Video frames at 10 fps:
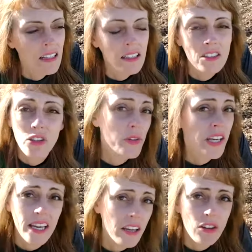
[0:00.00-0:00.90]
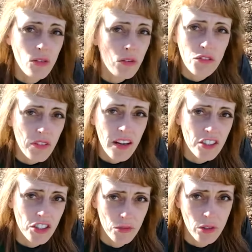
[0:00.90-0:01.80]
So you can't use
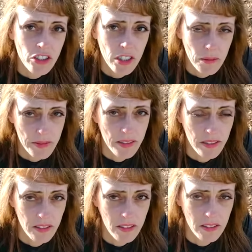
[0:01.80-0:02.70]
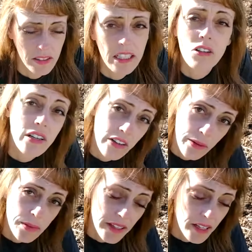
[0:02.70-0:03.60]
fresh wood chips it'll kill your
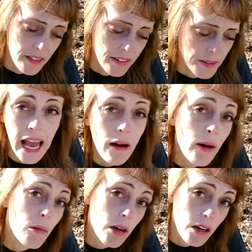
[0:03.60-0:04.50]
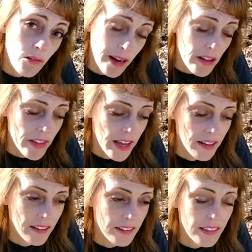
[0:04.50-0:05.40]
plants. How I work around that
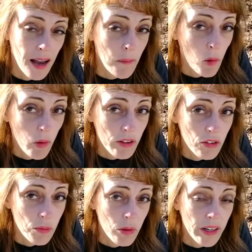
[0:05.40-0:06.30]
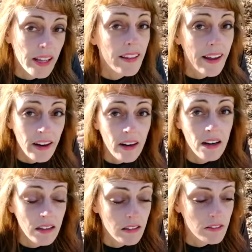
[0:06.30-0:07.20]
is I'm going to put a layer
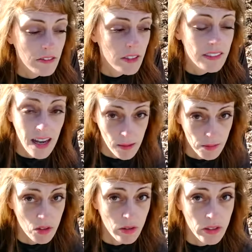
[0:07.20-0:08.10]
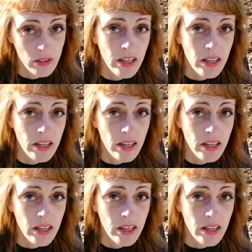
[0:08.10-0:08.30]
of topsoil